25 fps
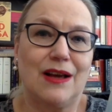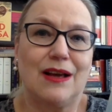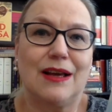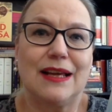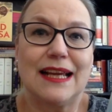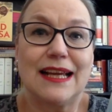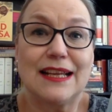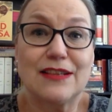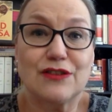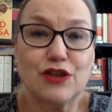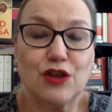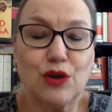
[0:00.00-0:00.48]

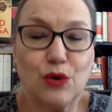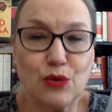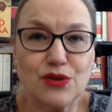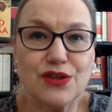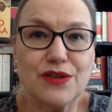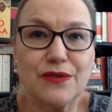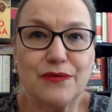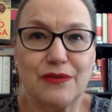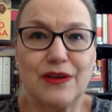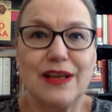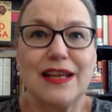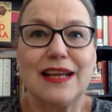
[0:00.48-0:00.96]

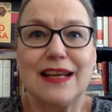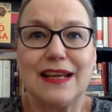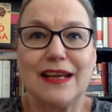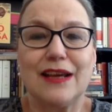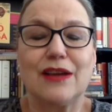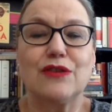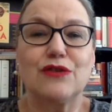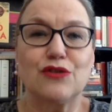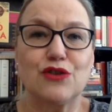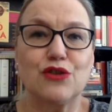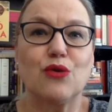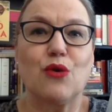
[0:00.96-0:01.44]
exclusively
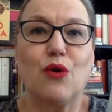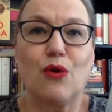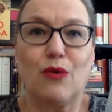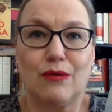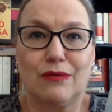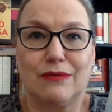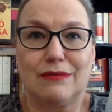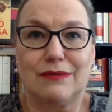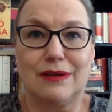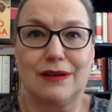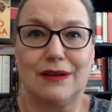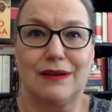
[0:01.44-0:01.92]

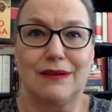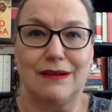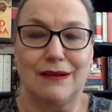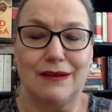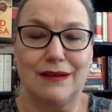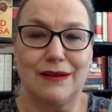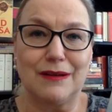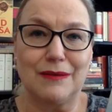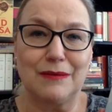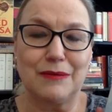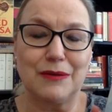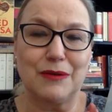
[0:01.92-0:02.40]

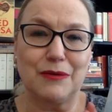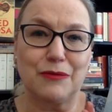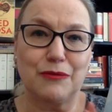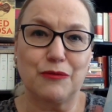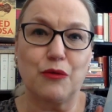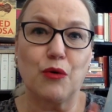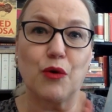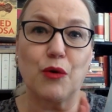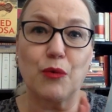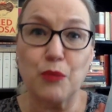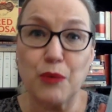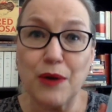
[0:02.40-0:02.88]

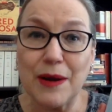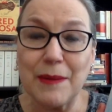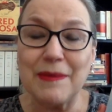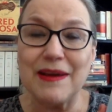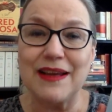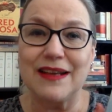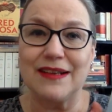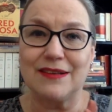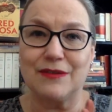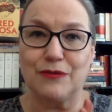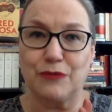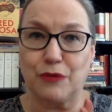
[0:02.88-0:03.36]
for
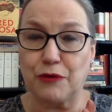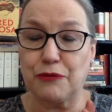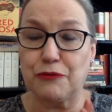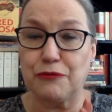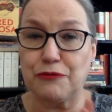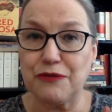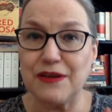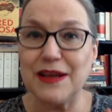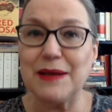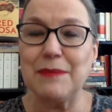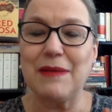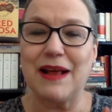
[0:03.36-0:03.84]
women, for
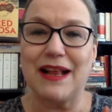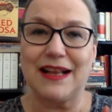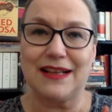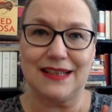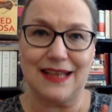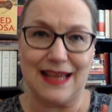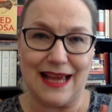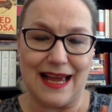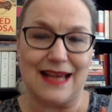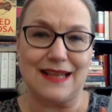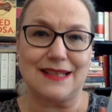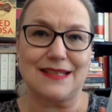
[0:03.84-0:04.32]
female
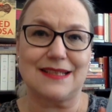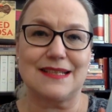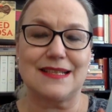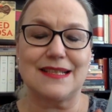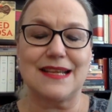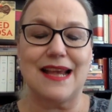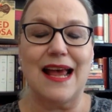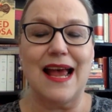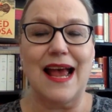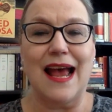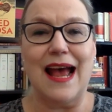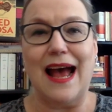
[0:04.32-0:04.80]
guests.
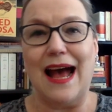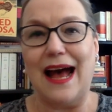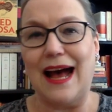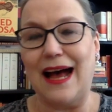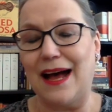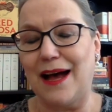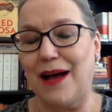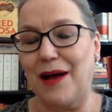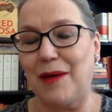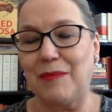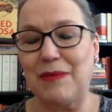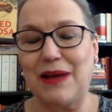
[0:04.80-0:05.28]

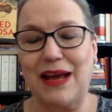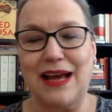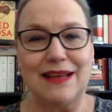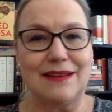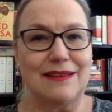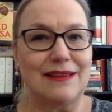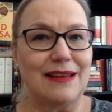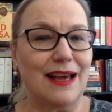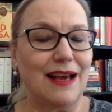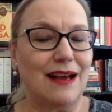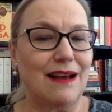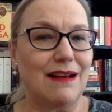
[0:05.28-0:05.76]

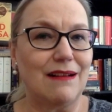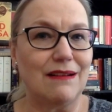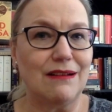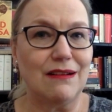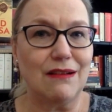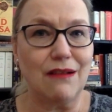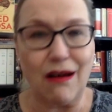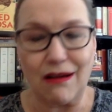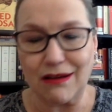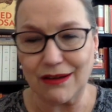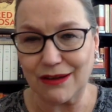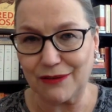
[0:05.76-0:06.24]
And there are a
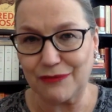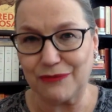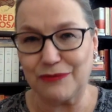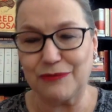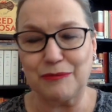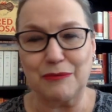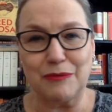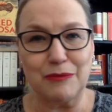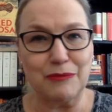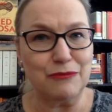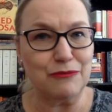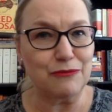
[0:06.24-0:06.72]
lot of
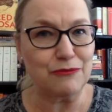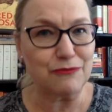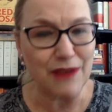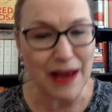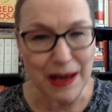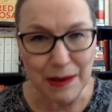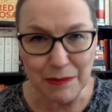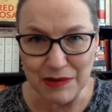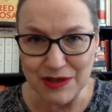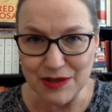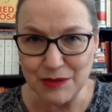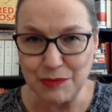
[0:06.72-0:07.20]

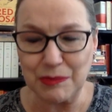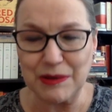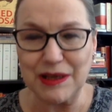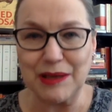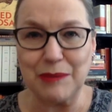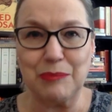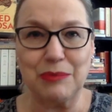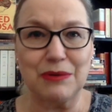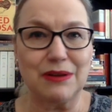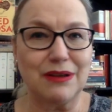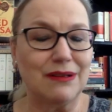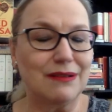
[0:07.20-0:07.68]
famous
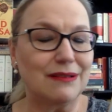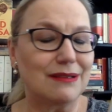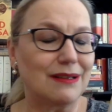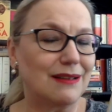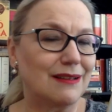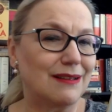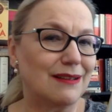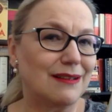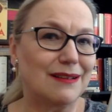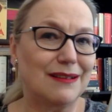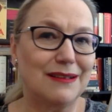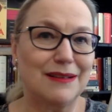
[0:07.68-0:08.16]
people,
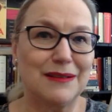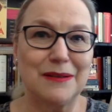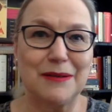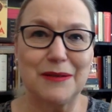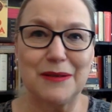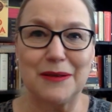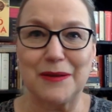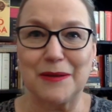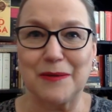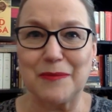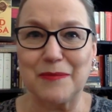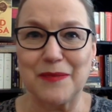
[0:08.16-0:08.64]

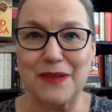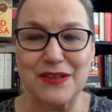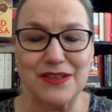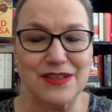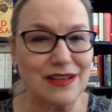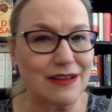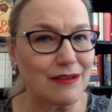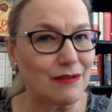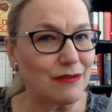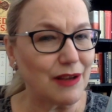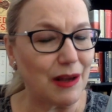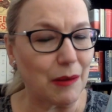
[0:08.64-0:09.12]

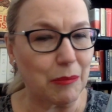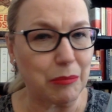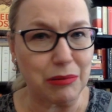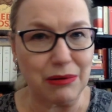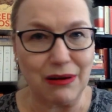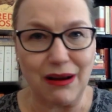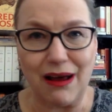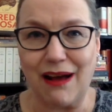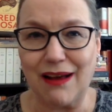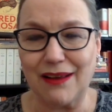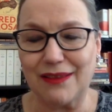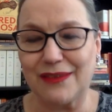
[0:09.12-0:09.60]
Sylvia
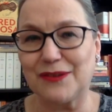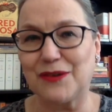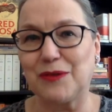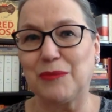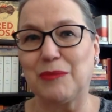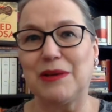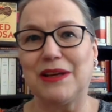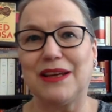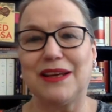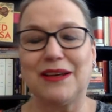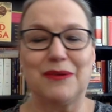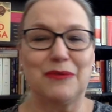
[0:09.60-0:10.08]
Plath to
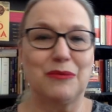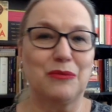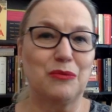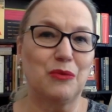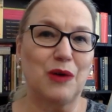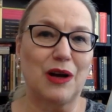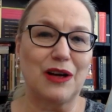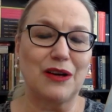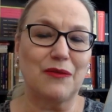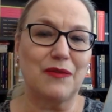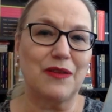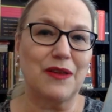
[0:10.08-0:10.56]
be
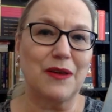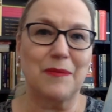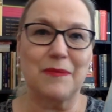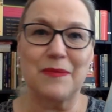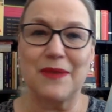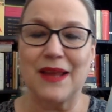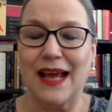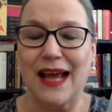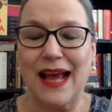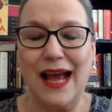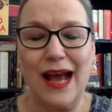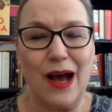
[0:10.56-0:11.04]
one of them,
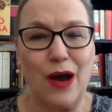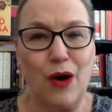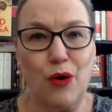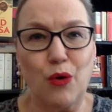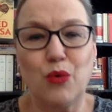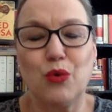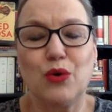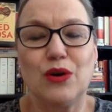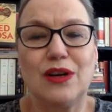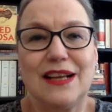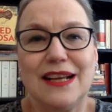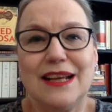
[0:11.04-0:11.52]

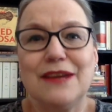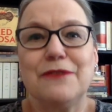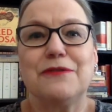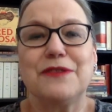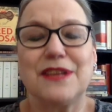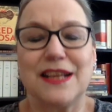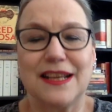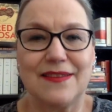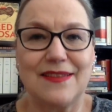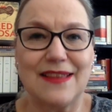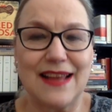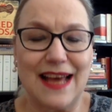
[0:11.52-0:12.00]
who lived
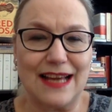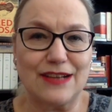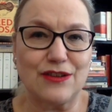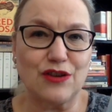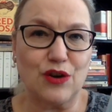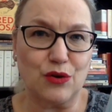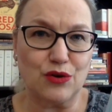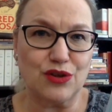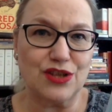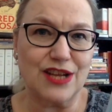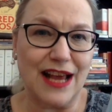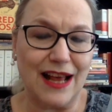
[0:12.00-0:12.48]
in that
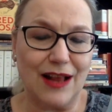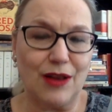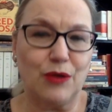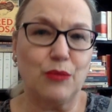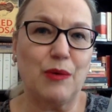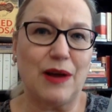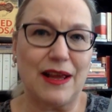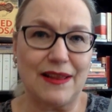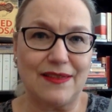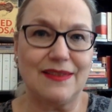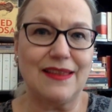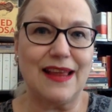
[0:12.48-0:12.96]
hotel
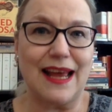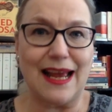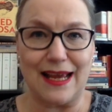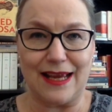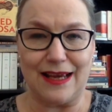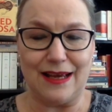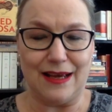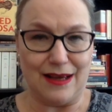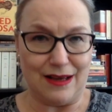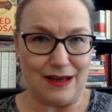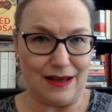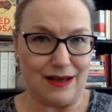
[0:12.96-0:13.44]
when
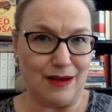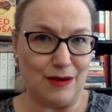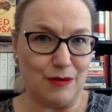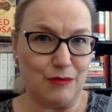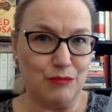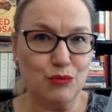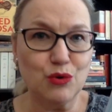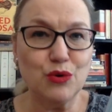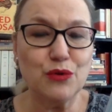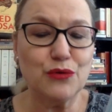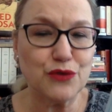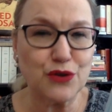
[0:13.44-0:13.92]
they
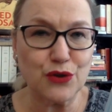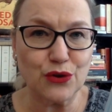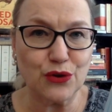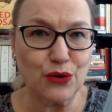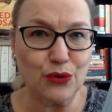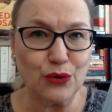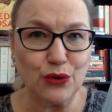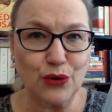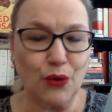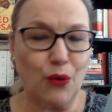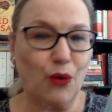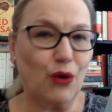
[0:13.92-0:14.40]
moved to New
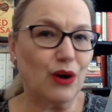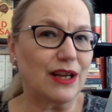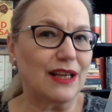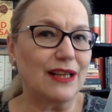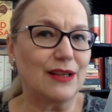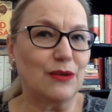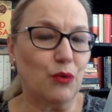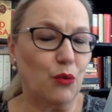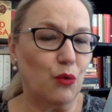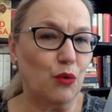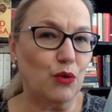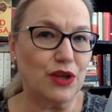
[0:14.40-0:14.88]
York
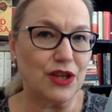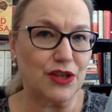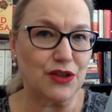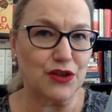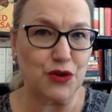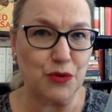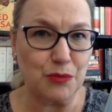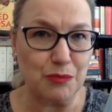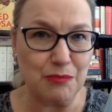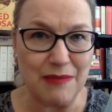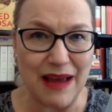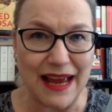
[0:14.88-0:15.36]
in order
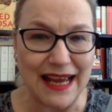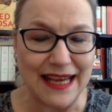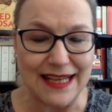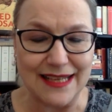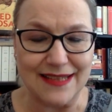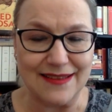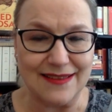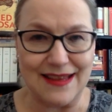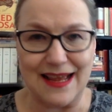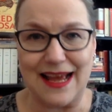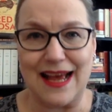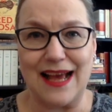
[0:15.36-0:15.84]
to make
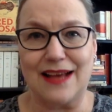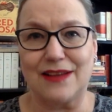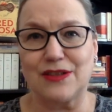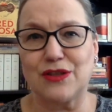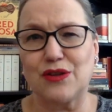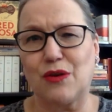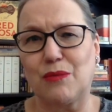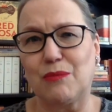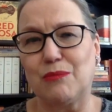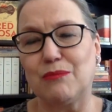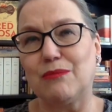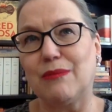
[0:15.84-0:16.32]
it there.
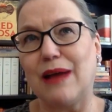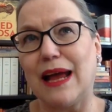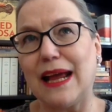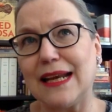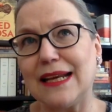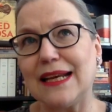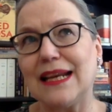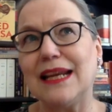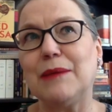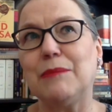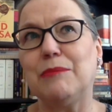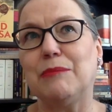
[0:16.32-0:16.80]
So
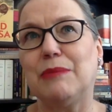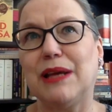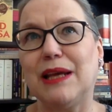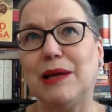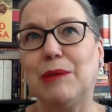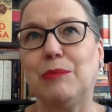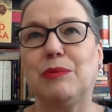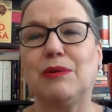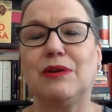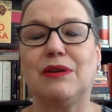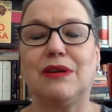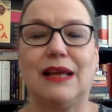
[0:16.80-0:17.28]
mainly
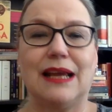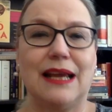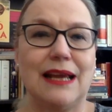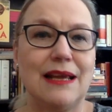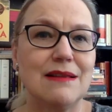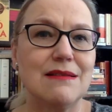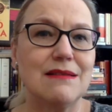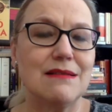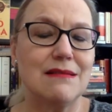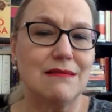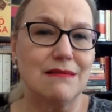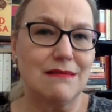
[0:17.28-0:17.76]
people
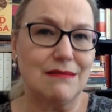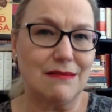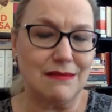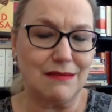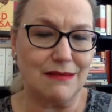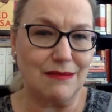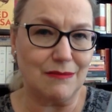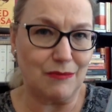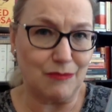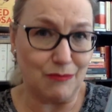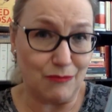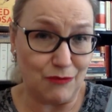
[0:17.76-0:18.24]
in
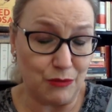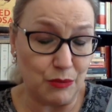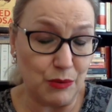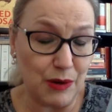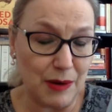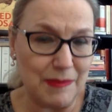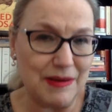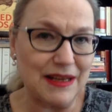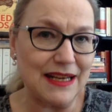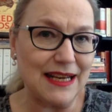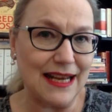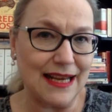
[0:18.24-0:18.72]

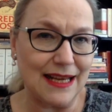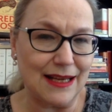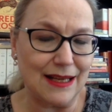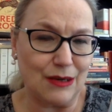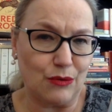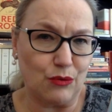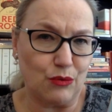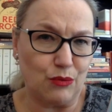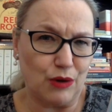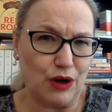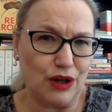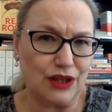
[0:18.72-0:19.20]
women
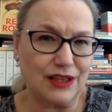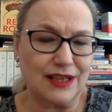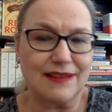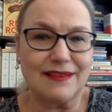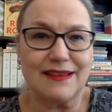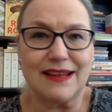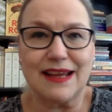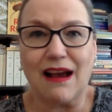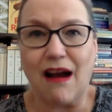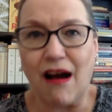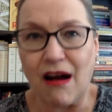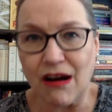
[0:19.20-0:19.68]
who worked in
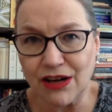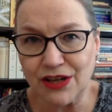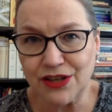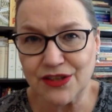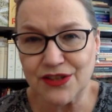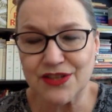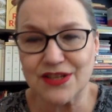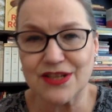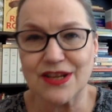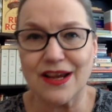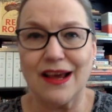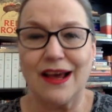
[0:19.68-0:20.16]
the
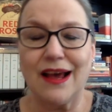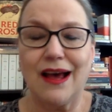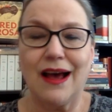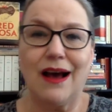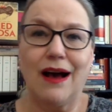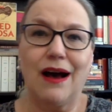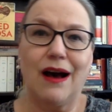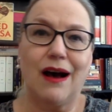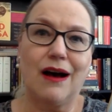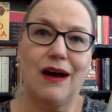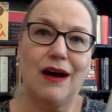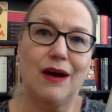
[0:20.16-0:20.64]
arts,
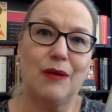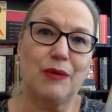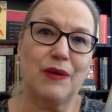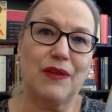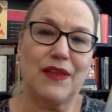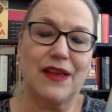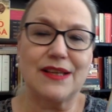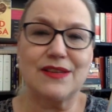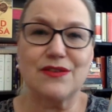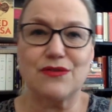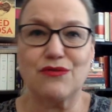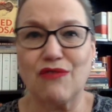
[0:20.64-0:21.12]

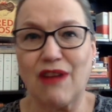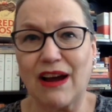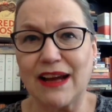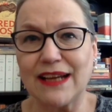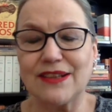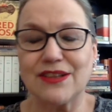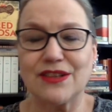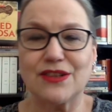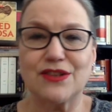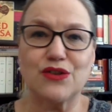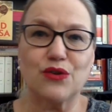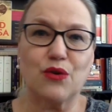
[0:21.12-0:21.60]
whether it's
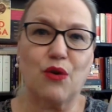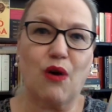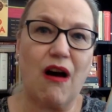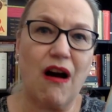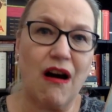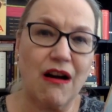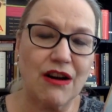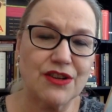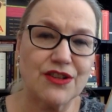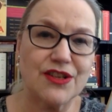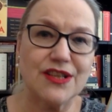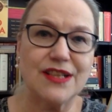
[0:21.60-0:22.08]
writers or
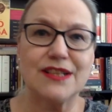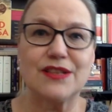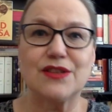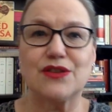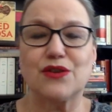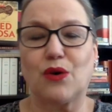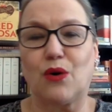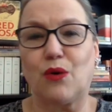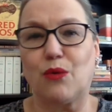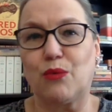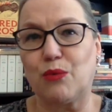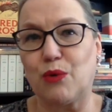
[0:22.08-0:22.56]
artists
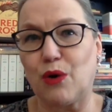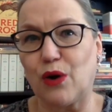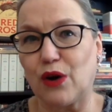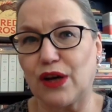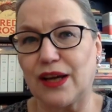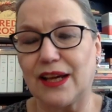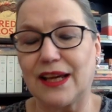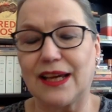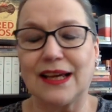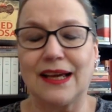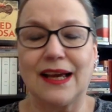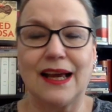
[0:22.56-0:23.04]
or
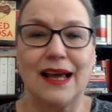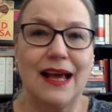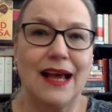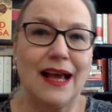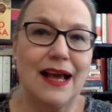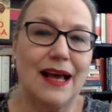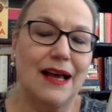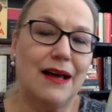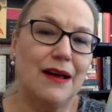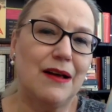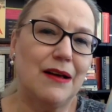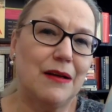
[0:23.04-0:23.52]
working
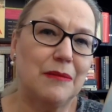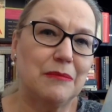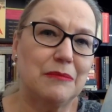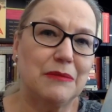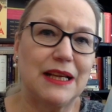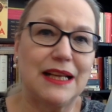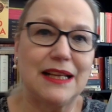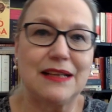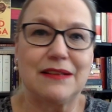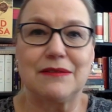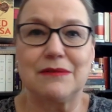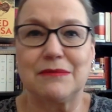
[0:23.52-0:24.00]

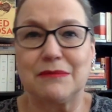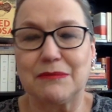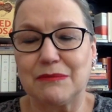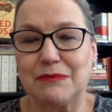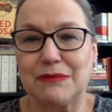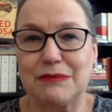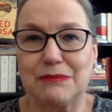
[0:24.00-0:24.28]
in